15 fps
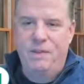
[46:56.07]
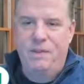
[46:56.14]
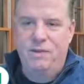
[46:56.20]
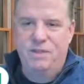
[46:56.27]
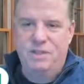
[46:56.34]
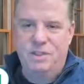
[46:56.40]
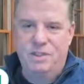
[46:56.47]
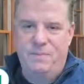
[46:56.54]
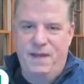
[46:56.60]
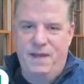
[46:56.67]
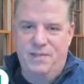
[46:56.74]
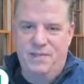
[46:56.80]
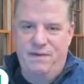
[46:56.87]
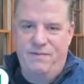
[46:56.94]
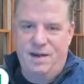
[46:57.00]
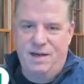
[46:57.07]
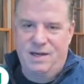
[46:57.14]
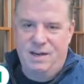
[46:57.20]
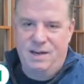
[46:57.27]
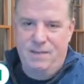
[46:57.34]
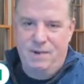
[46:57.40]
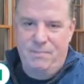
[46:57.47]
use the space. In
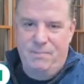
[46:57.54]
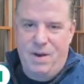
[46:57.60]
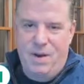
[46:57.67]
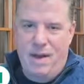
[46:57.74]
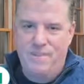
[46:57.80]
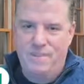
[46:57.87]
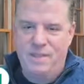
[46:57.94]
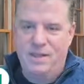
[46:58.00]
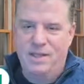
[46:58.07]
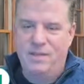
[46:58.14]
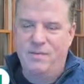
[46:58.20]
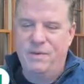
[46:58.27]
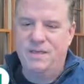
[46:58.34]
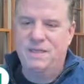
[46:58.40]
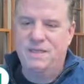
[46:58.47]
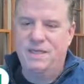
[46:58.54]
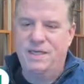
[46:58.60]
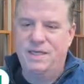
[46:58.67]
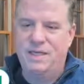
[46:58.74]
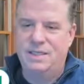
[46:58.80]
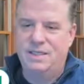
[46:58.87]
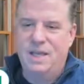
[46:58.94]
fact, I'm going to populate the rest of
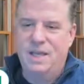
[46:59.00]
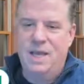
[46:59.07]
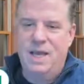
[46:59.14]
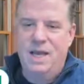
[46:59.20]
these.